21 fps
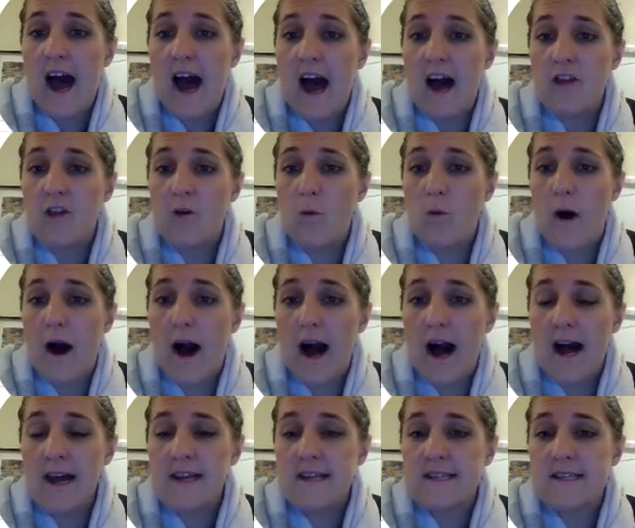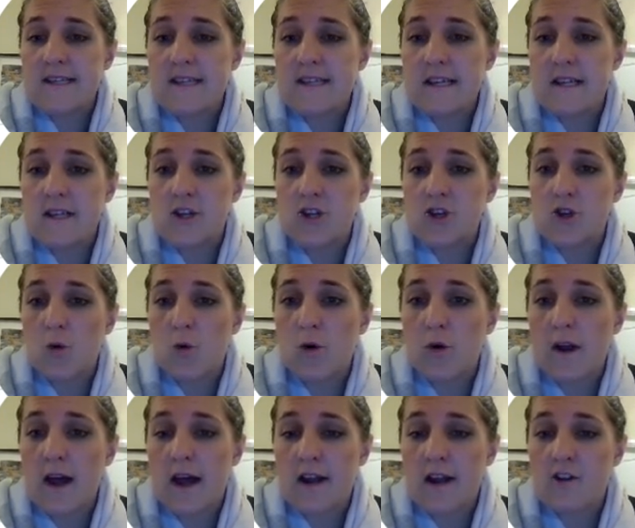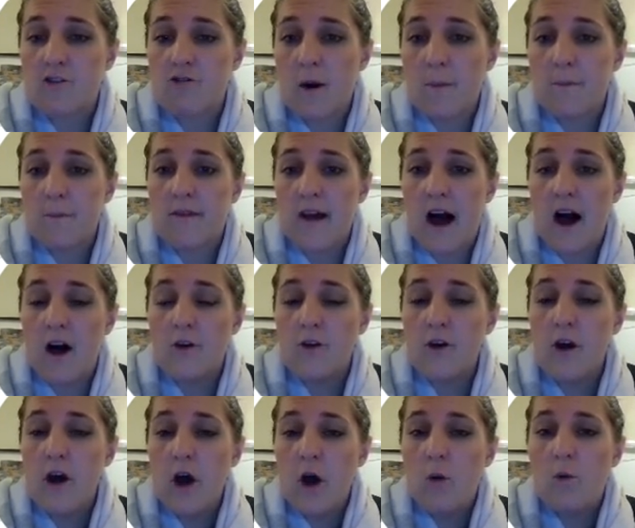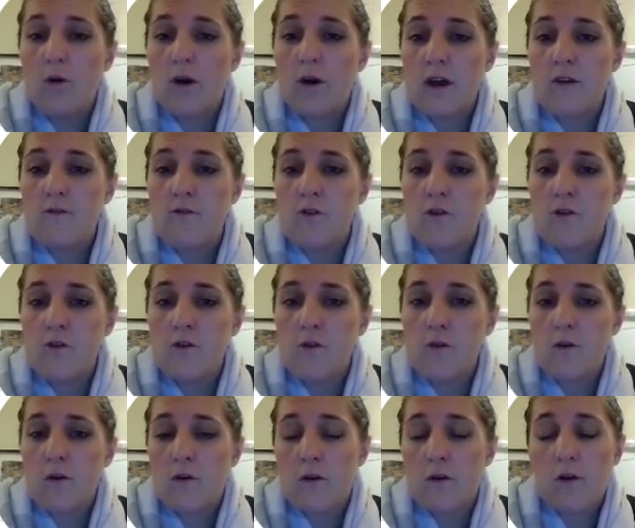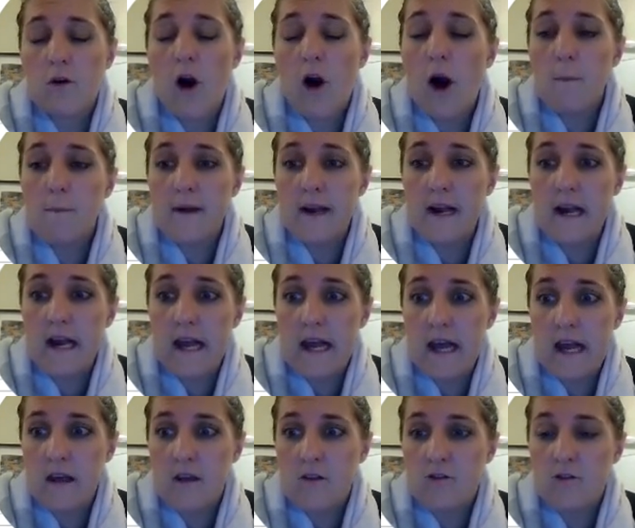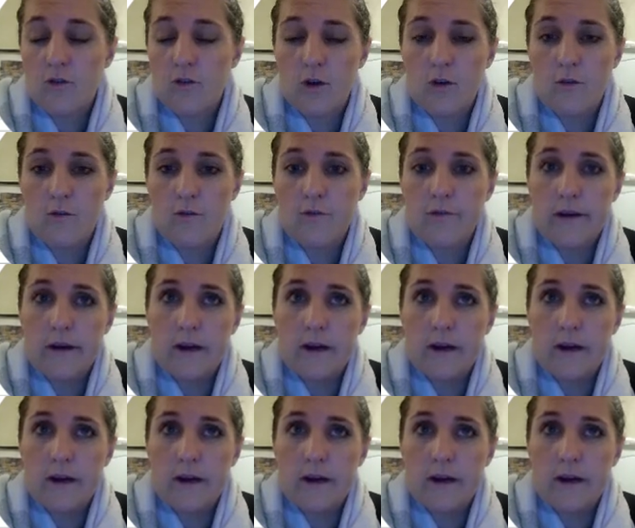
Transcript: Otherwise, the shortcut drop down will give you commonly sort of